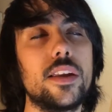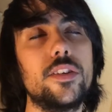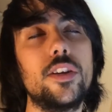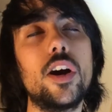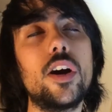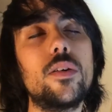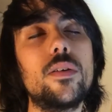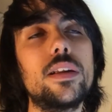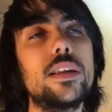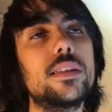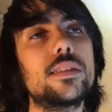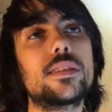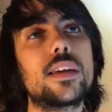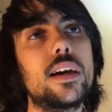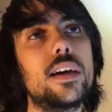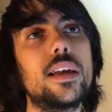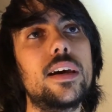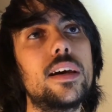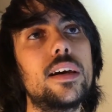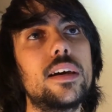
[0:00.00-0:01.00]
no one is
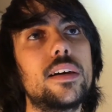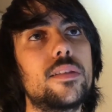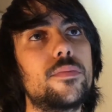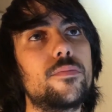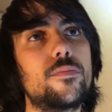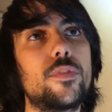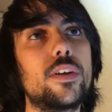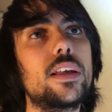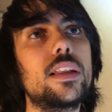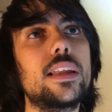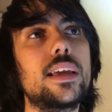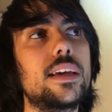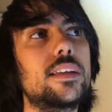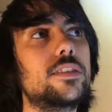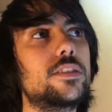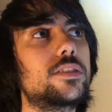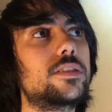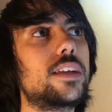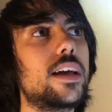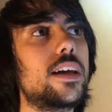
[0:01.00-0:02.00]
gonna really
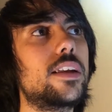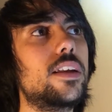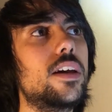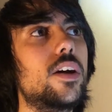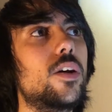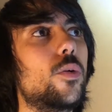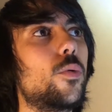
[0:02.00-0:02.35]
understand